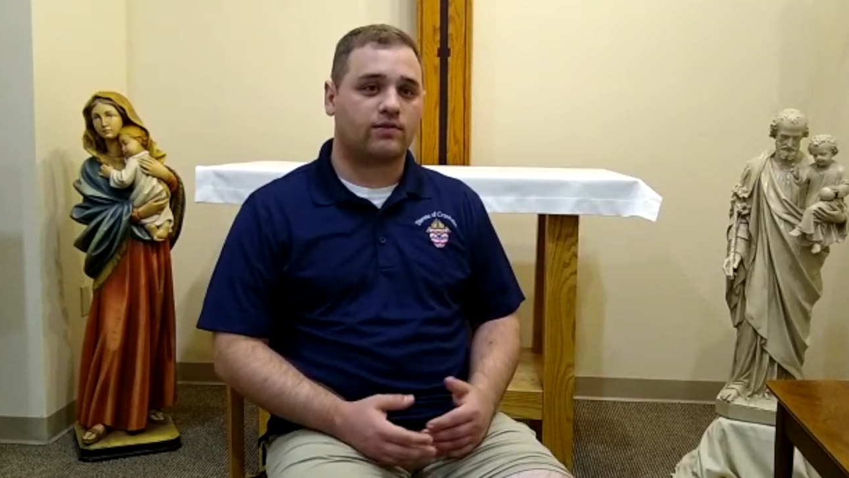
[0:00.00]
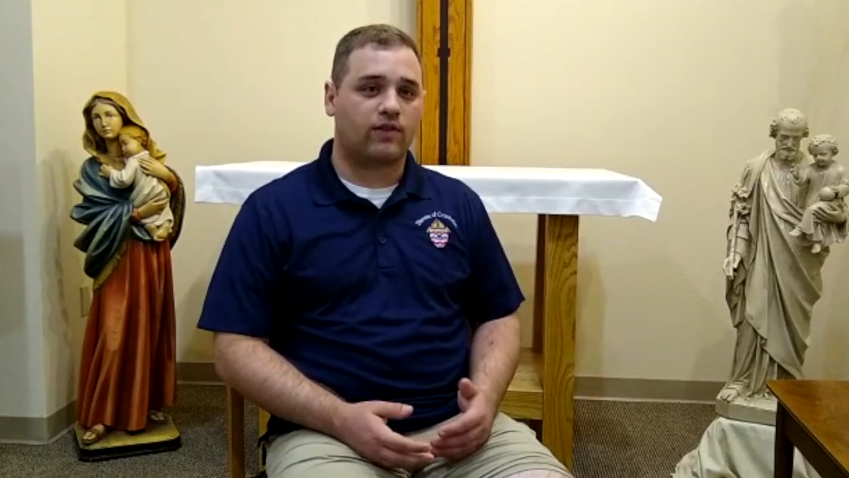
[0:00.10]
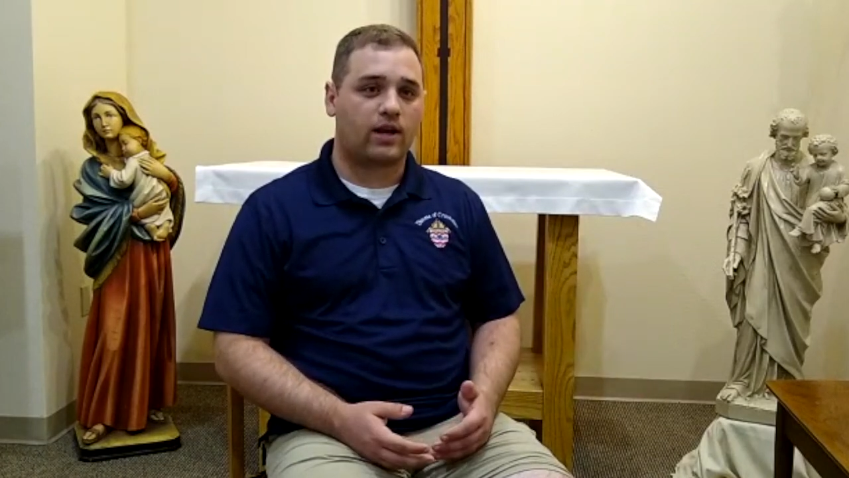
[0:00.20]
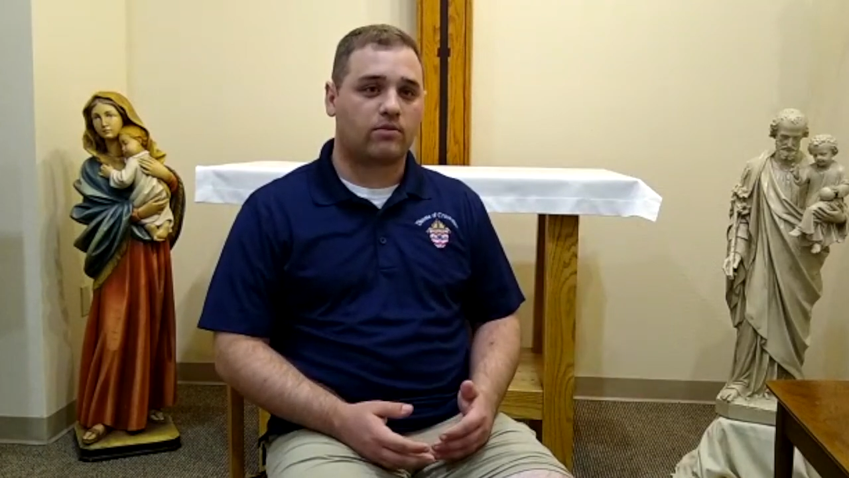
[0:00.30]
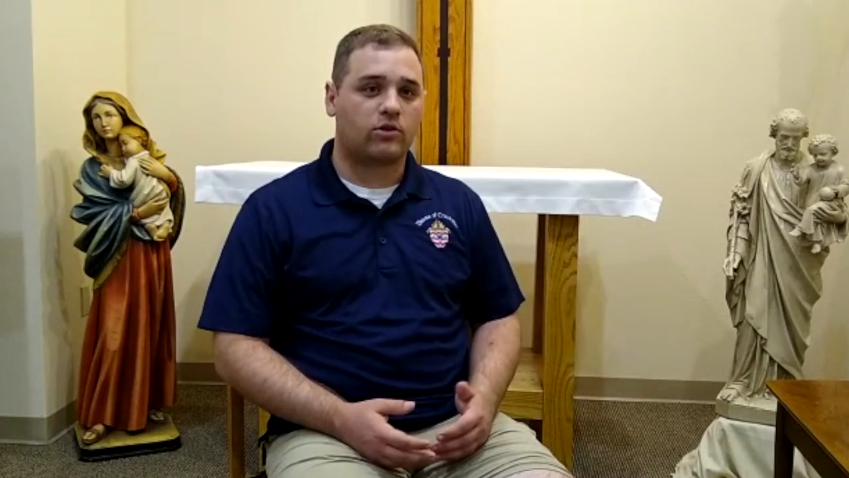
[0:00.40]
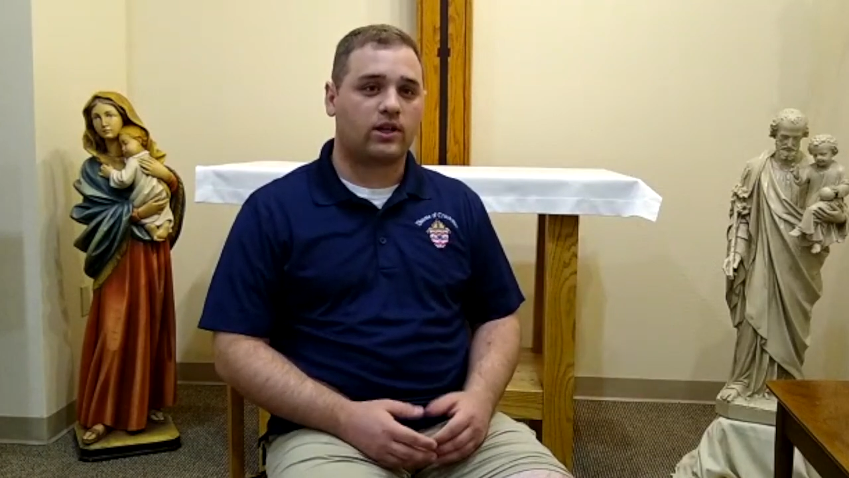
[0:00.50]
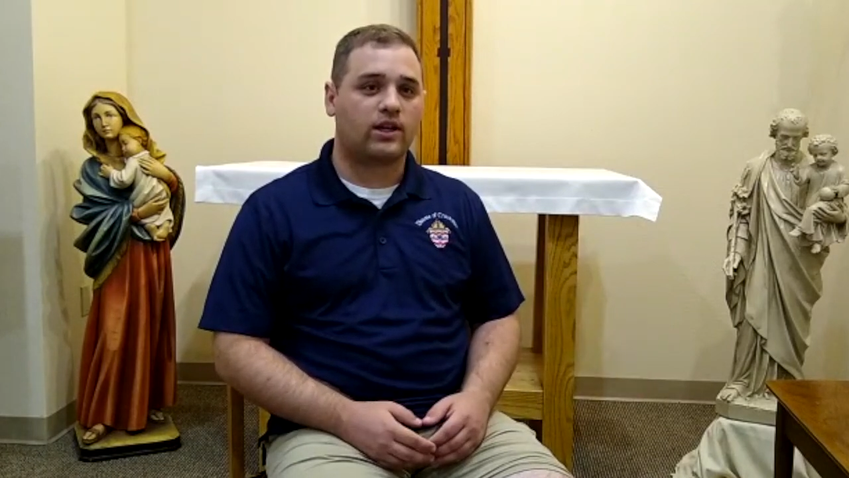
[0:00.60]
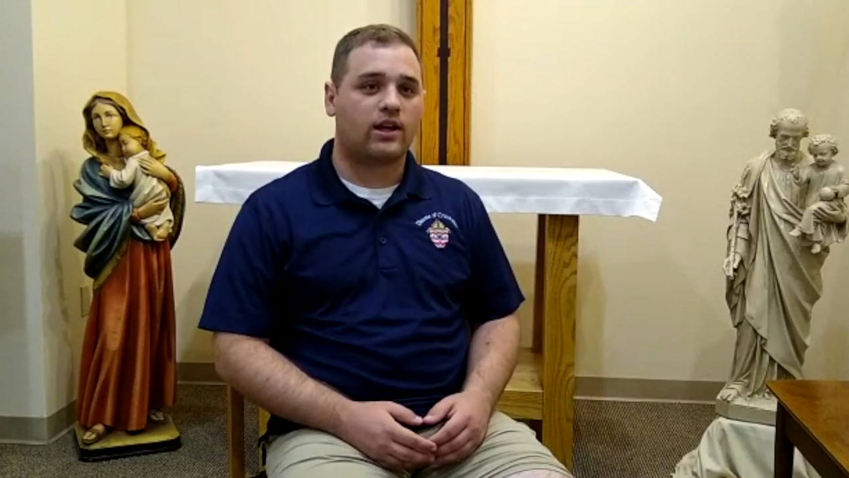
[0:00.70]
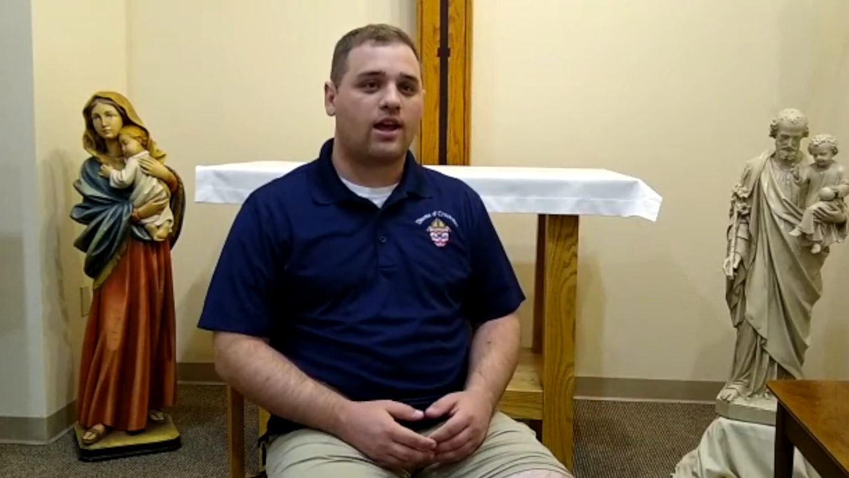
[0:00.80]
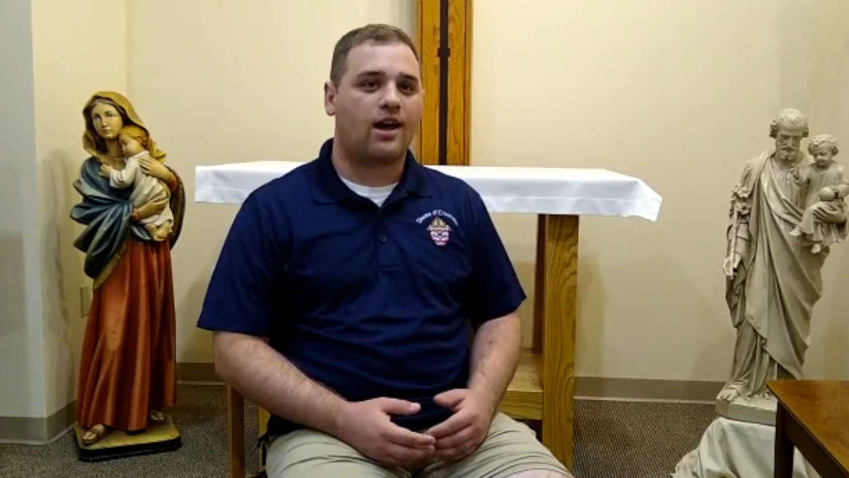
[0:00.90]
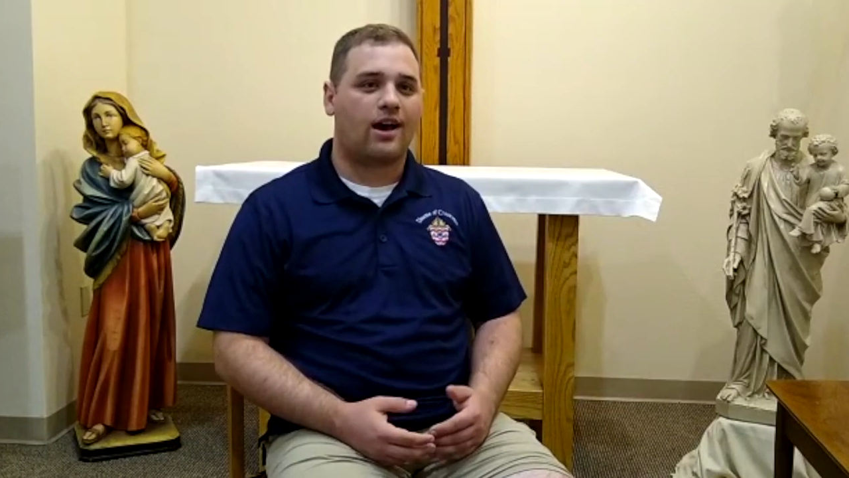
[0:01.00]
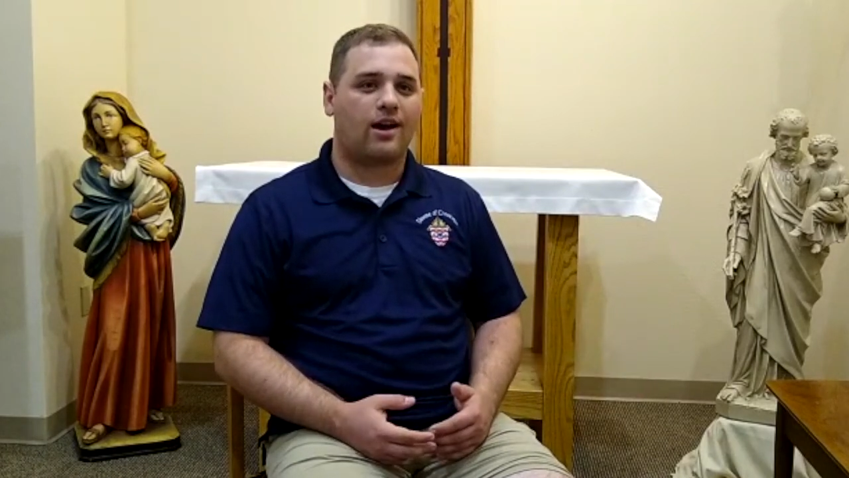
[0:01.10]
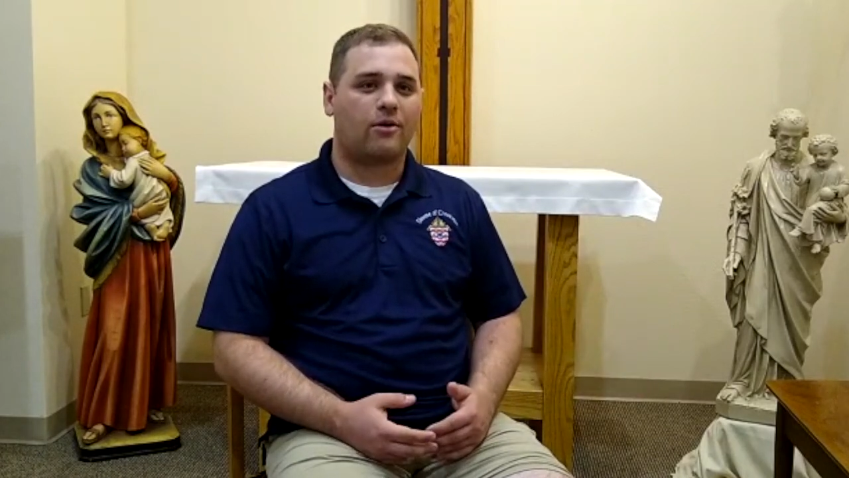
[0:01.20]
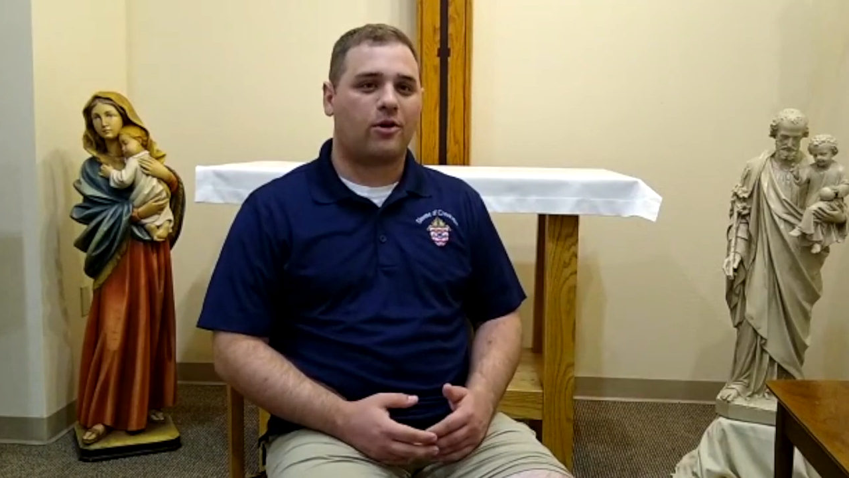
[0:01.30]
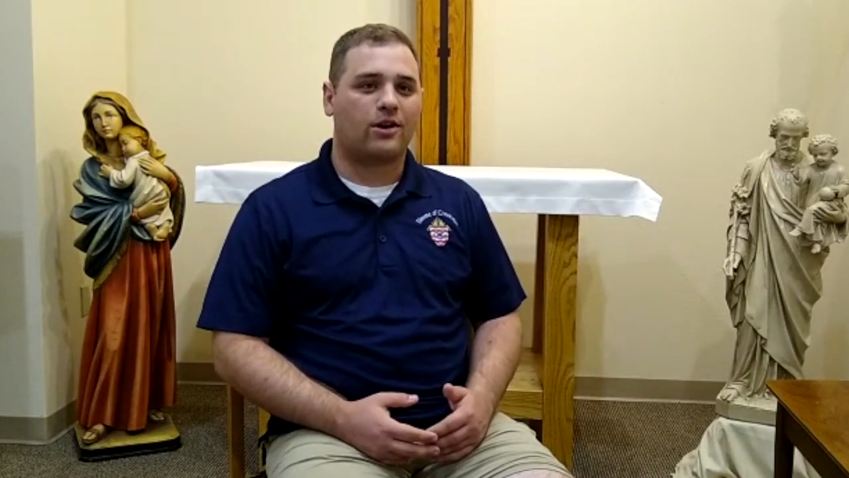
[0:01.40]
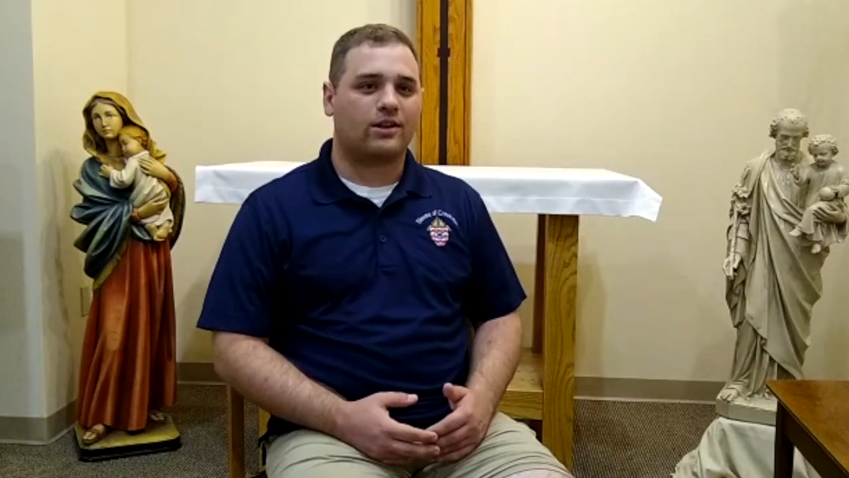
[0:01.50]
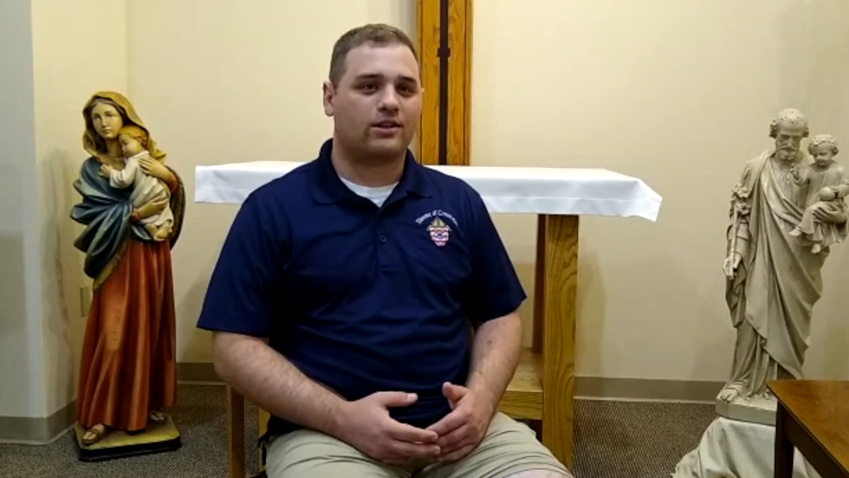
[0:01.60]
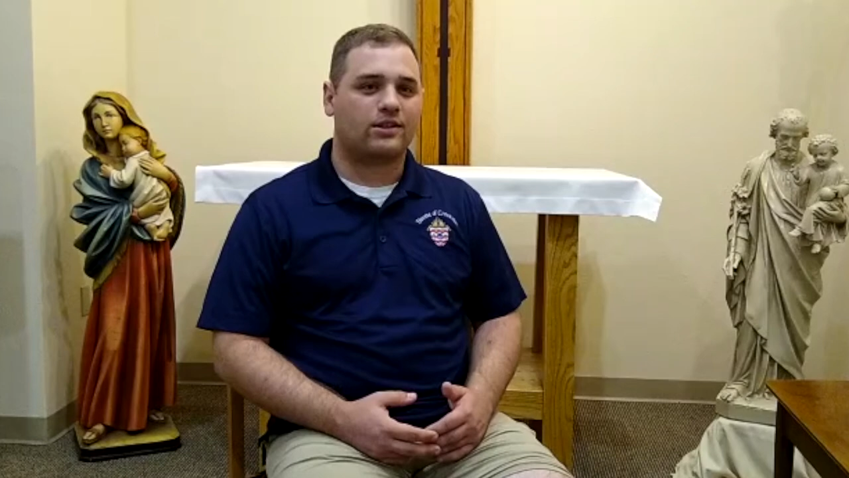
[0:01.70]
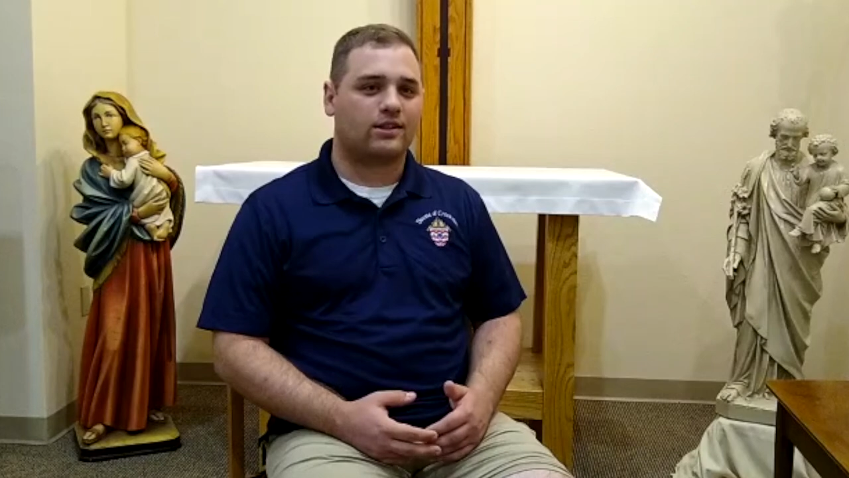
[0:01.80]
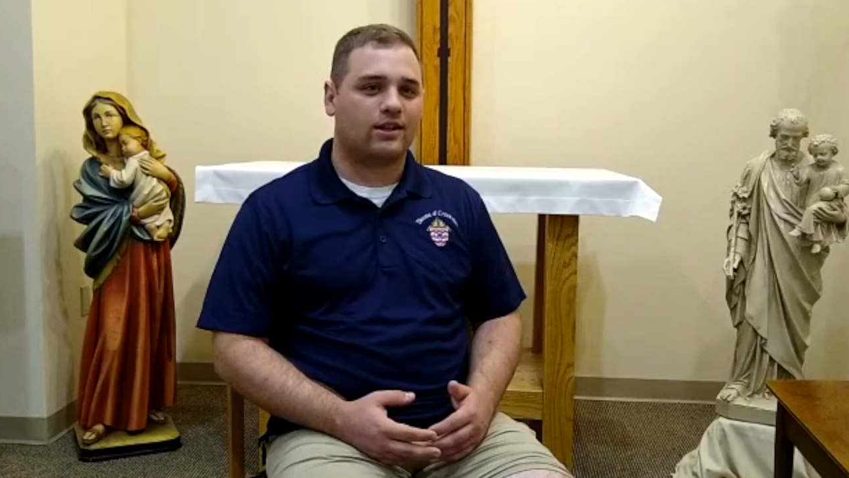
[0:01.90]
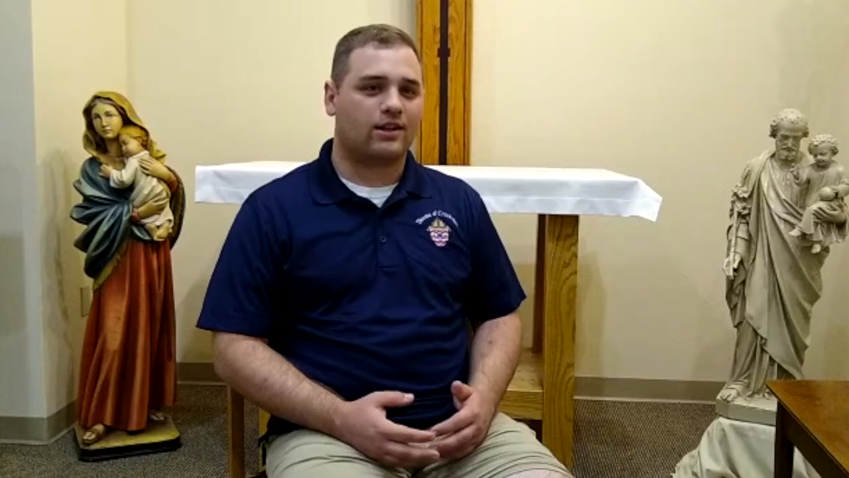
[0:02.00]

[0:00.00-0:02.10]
family. I wanted